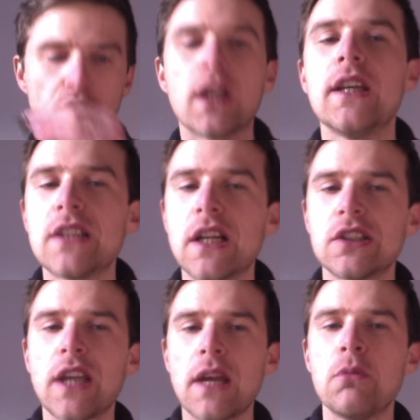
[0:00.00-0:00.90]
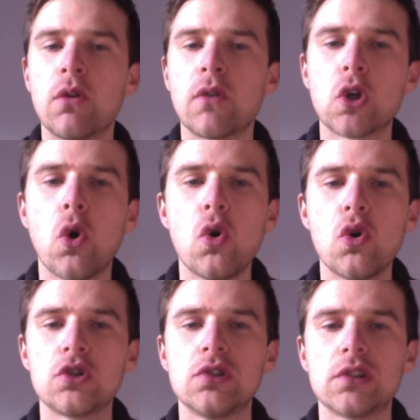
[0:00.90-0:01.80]
He's actually getting more of a
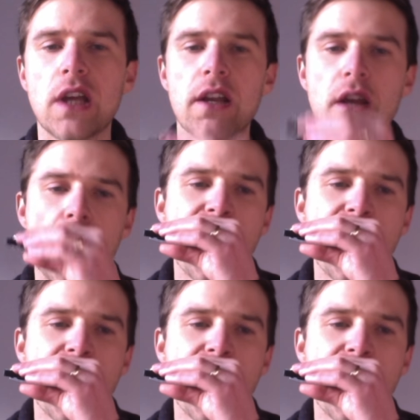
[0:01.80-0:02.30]
chordal kind of.